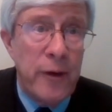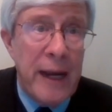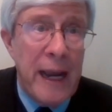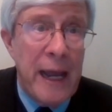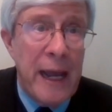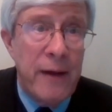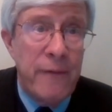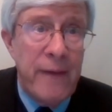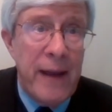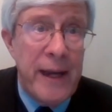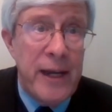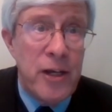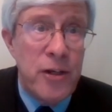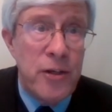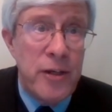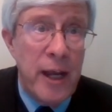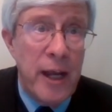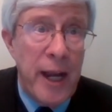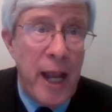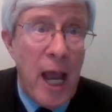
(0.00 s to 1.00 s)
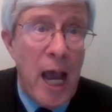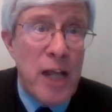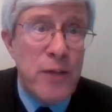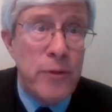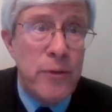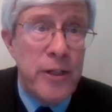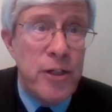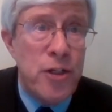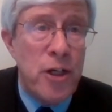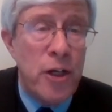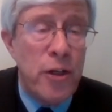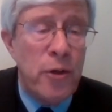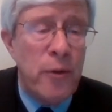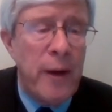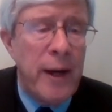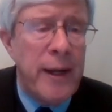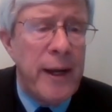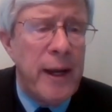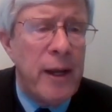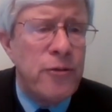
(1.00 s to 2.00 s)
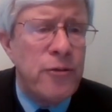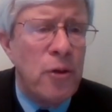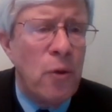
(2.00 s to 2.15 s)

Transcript: They're kind of at, each, at odds with each other right now.